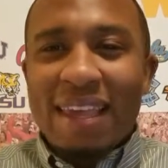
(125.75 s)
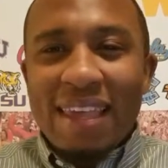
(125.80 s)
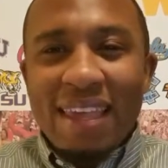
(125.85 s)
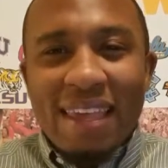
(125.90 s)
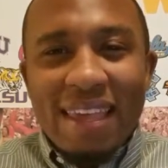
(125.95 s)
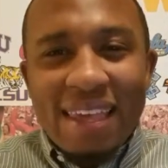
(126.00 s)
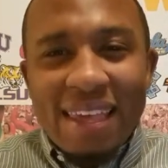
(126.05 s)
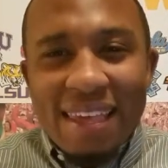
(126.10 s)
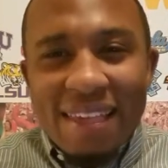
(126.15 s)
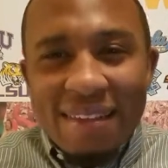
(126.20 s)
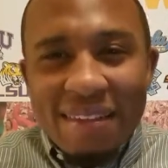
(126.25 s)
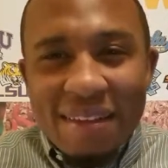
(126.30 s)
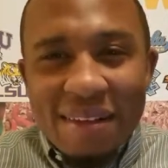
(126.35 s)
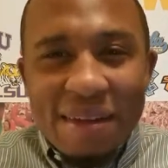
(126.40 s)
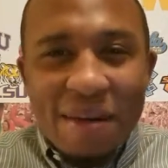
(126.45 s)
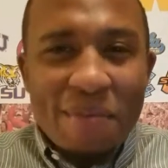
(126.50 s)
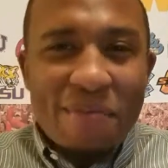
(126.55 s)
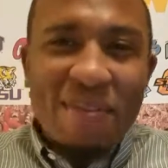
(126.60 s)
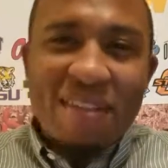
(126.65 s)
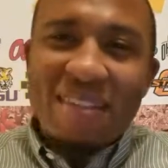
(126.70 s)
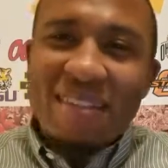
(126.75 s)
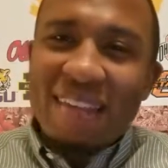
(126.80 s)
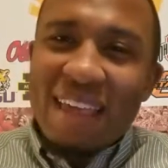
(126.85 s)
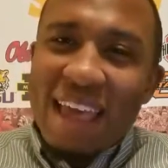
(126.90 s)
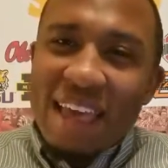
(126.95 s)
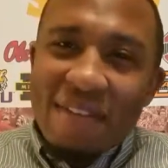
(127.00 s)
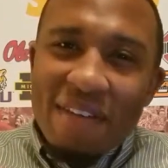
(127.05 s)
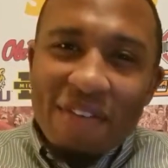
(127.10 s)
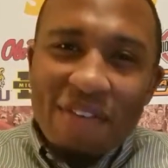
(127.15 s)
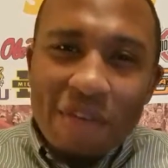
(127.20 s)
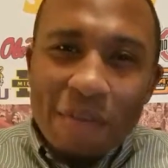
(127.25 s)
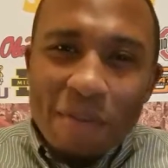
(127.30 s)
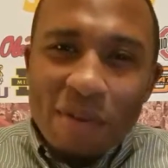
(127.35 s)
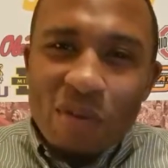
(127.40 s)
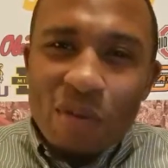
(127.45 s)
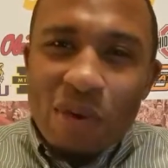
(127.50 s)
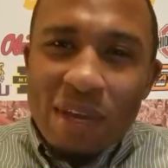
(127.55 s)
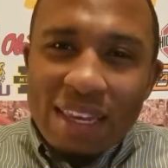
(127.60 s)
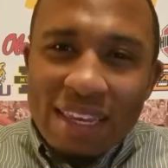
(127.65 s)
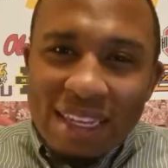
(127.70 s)
Ease up. Just save it for
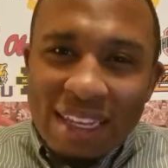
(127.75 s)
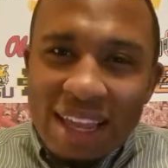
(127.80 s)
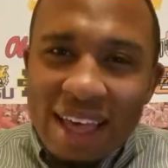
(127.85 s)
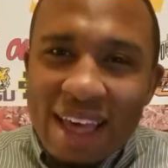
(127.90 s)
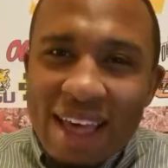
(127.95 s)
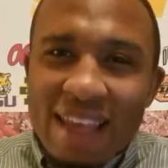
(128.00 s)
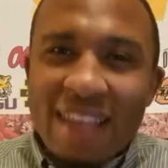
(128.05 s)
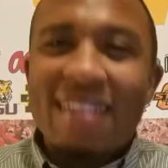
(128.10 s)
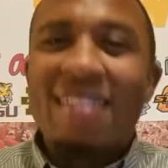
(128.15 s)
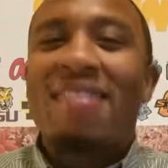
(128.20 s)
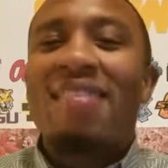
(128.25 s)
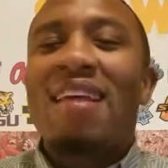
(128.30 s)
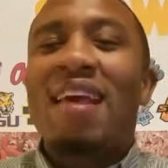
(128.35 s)
between the lines.